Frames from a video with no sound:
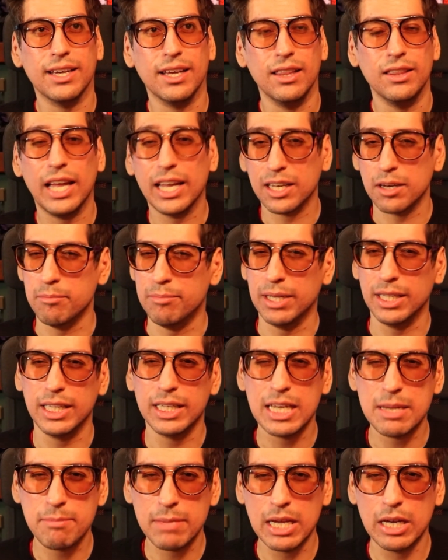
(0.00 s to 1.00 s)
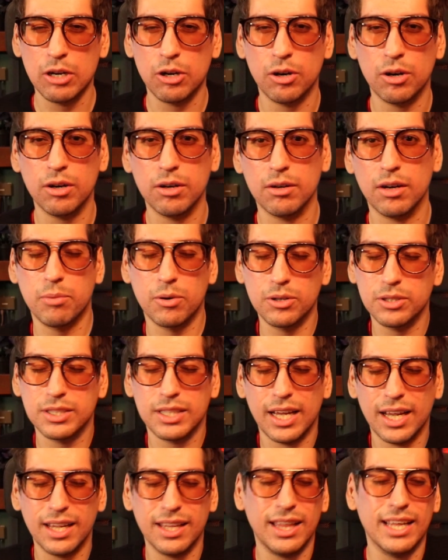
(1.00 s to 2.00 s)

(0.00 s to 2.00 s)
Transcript: a likability meter per se.